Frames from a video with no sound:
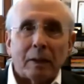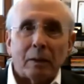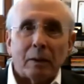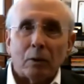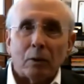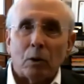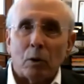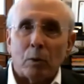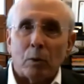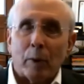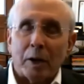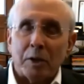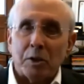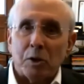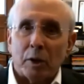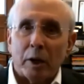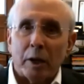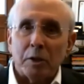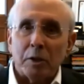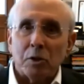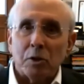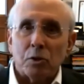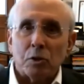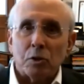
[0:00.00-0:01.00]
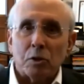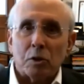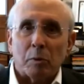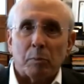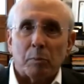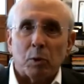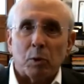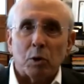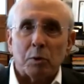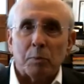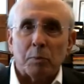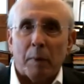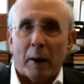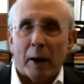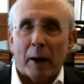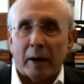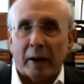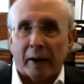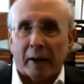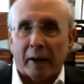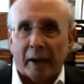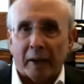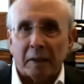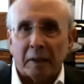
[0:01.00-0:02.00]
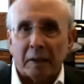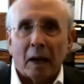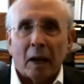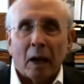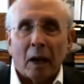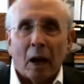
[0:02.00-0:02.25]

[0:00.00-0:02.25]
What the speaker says: Congratulations to Bruce Barakat